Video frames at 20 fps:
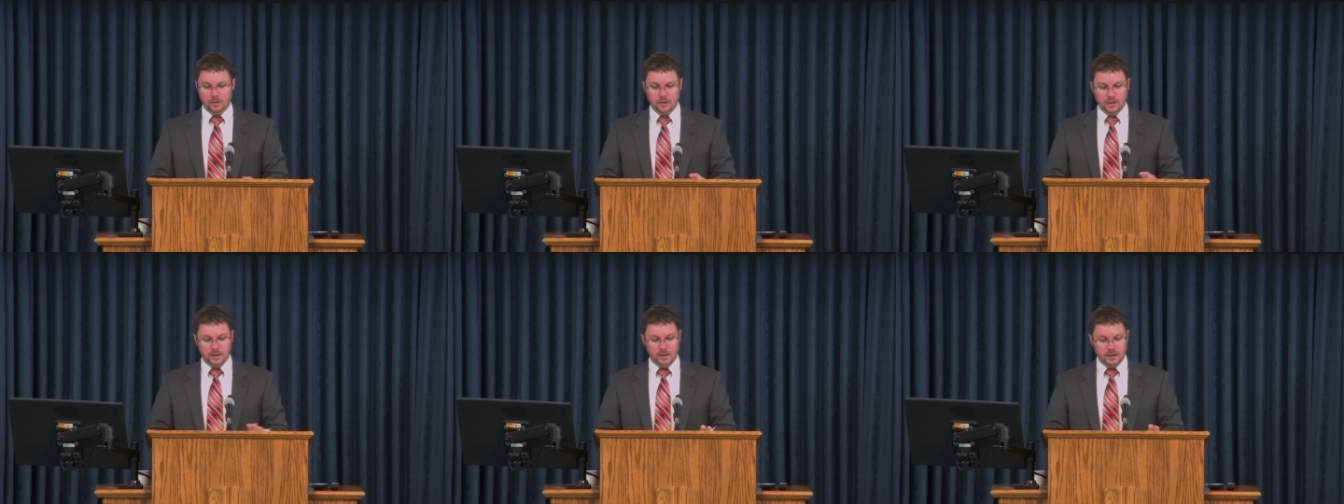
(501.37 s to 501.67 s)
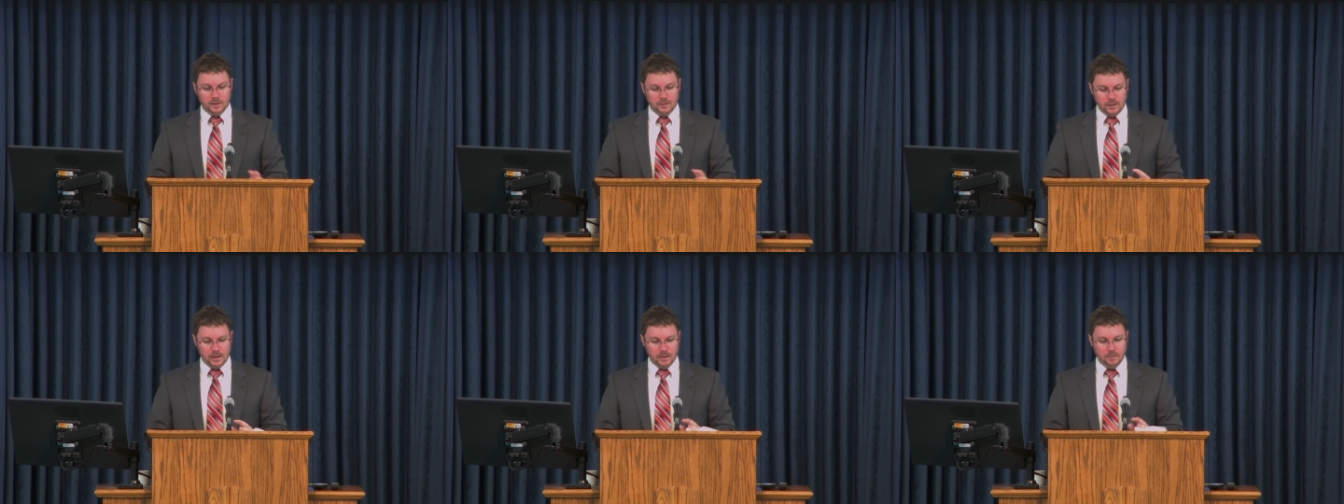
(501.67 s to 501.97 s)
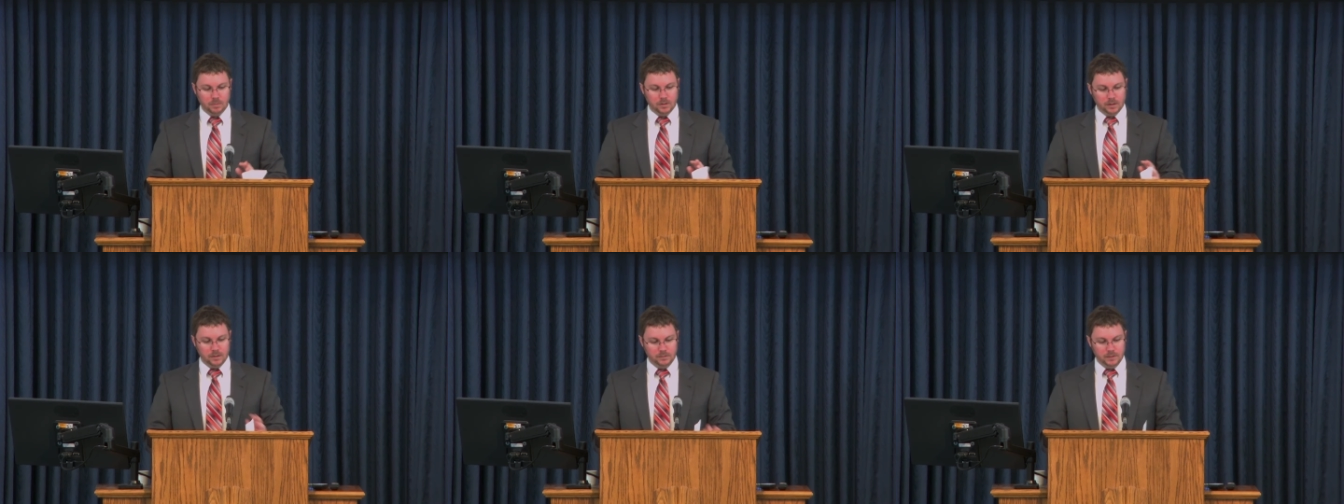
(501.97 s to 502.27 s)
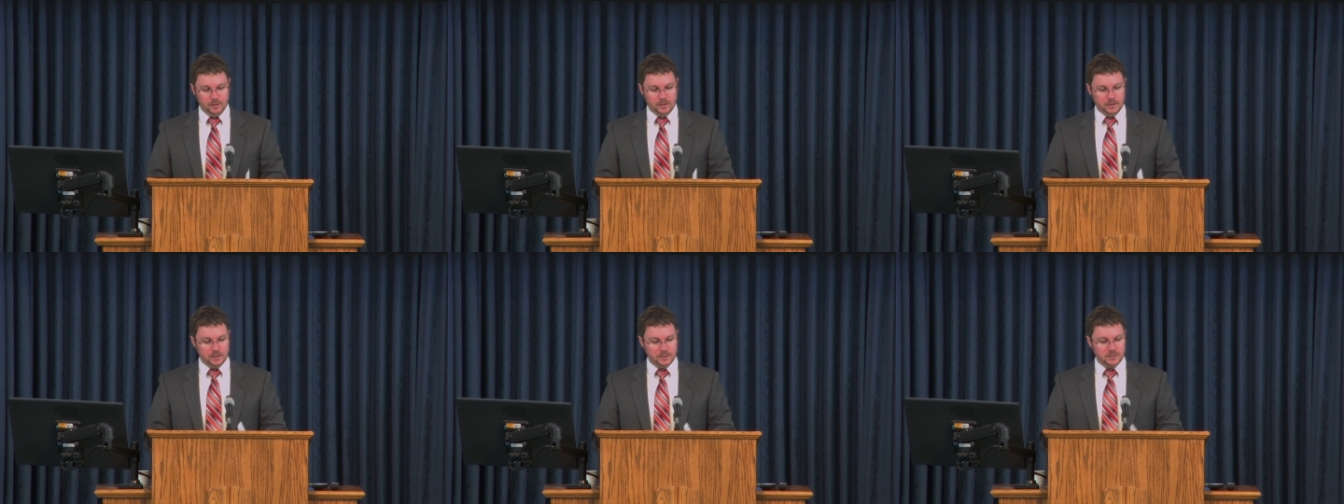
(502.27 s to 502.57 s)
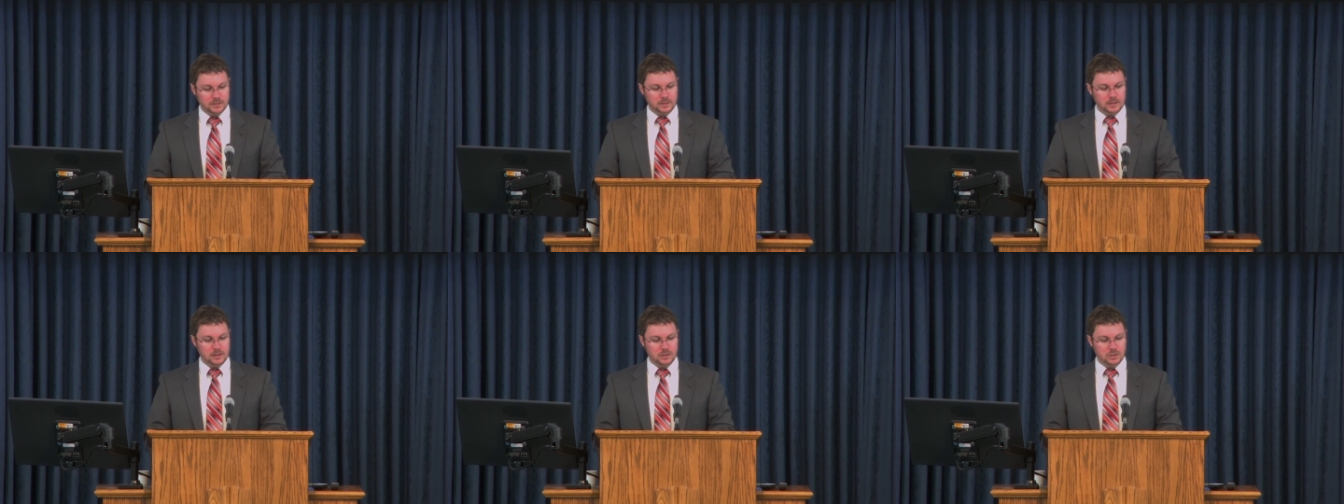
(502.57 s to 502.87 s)
an example of this
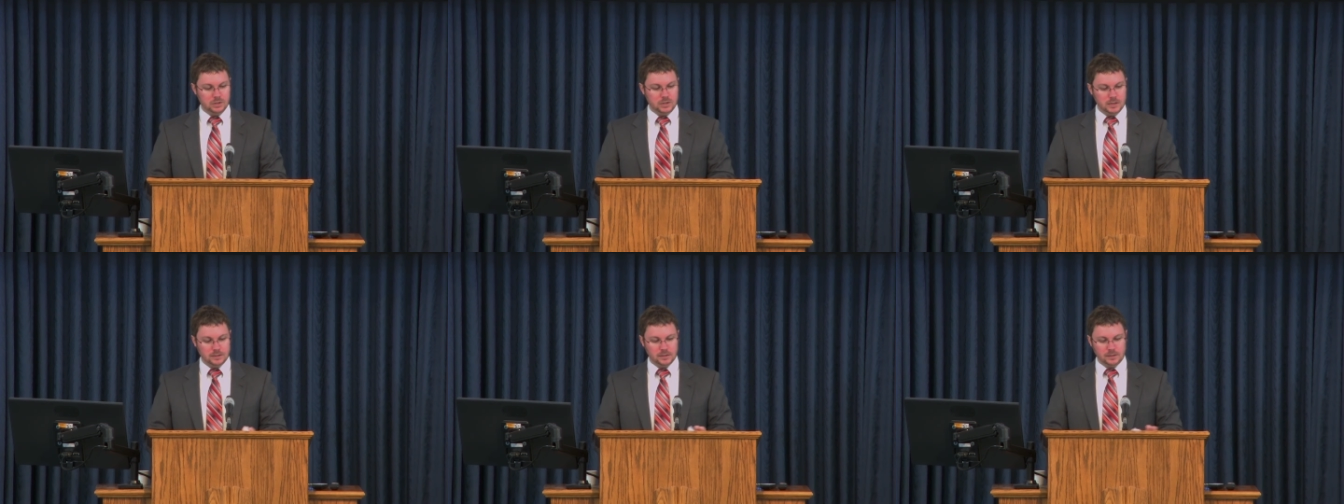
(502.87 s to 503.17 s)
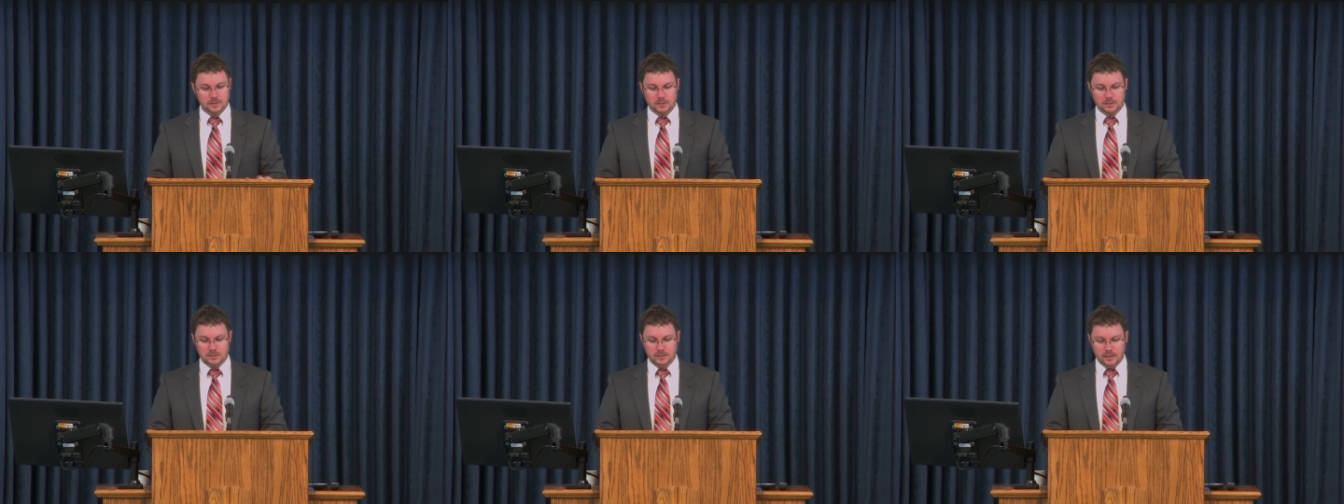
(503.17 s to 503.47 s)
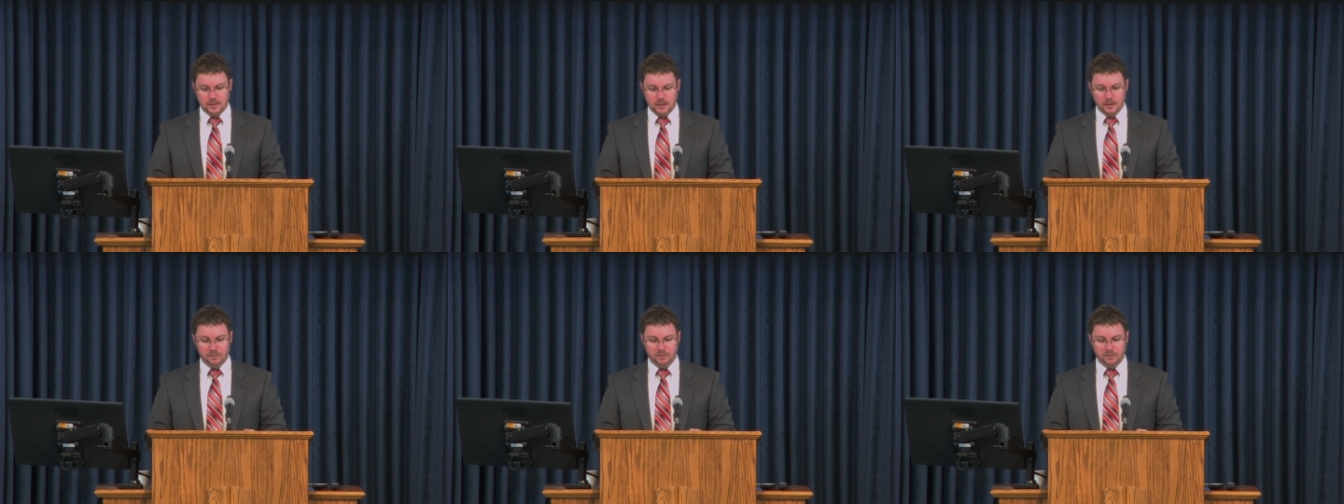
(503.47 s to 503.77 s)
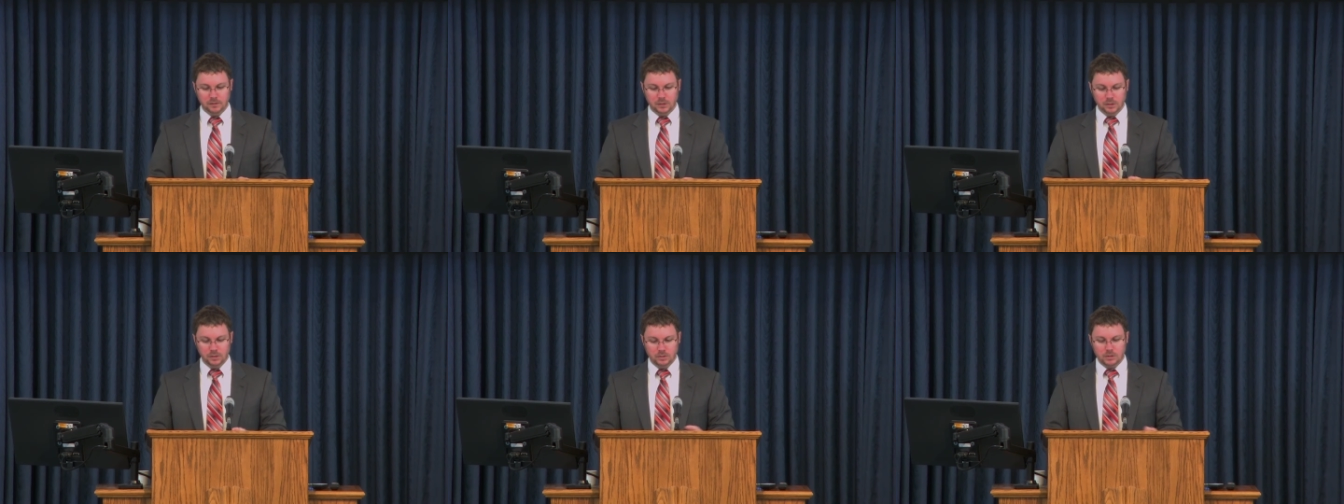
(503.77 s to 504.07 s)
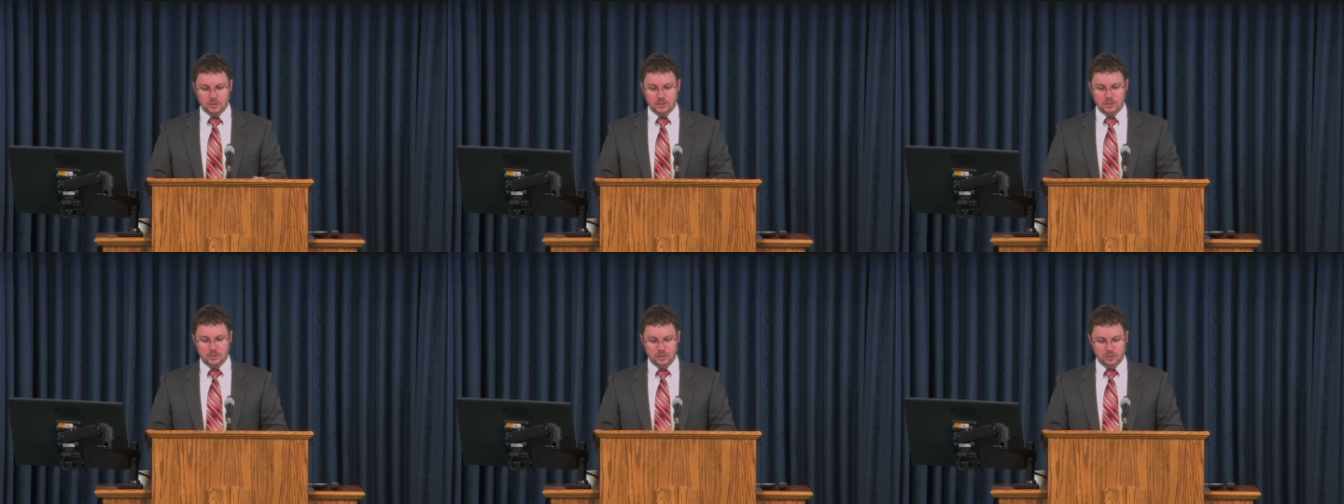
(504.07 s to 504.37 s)
in Jesus' life. Luke
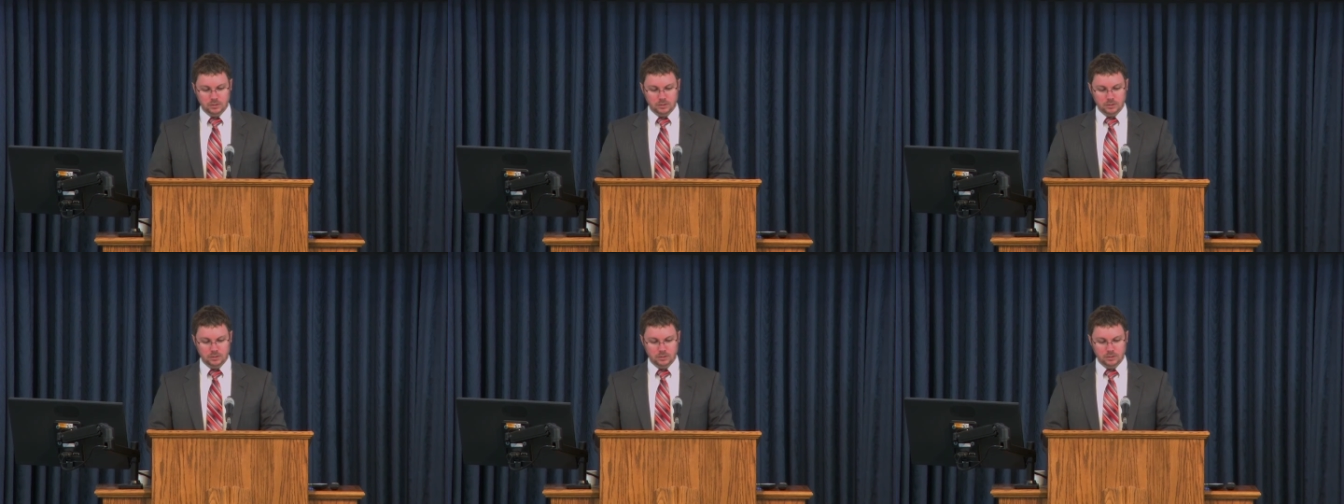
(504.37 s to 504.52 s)
2.